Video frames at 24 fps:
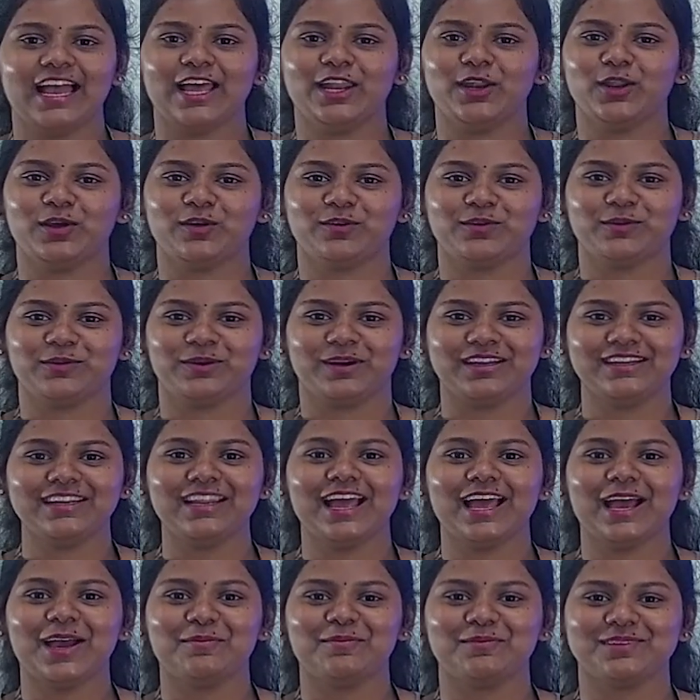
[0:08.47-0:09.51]
Hello everyone,
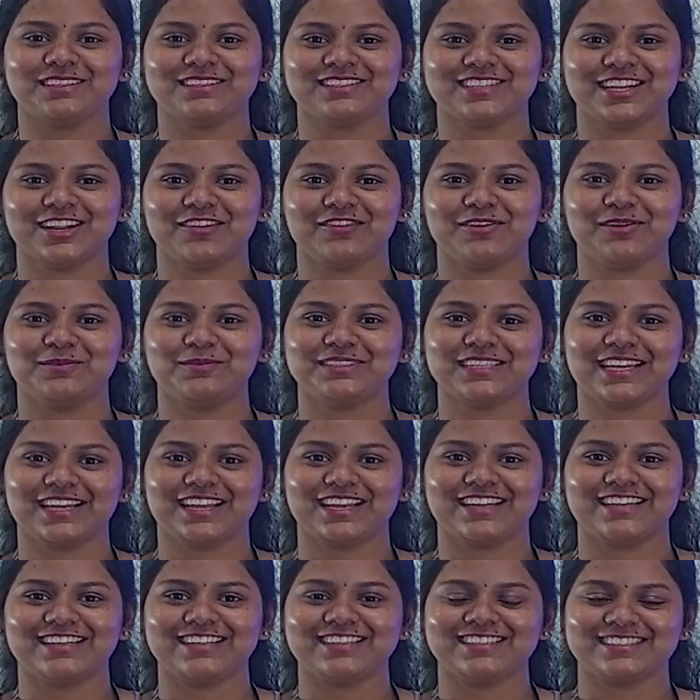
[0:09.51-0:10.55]
I'm Prasanna from
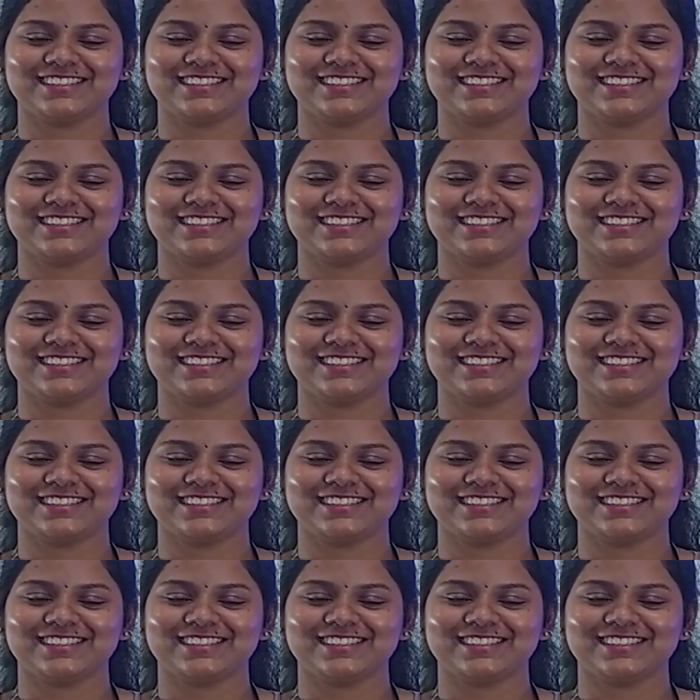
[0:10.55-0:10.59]
second year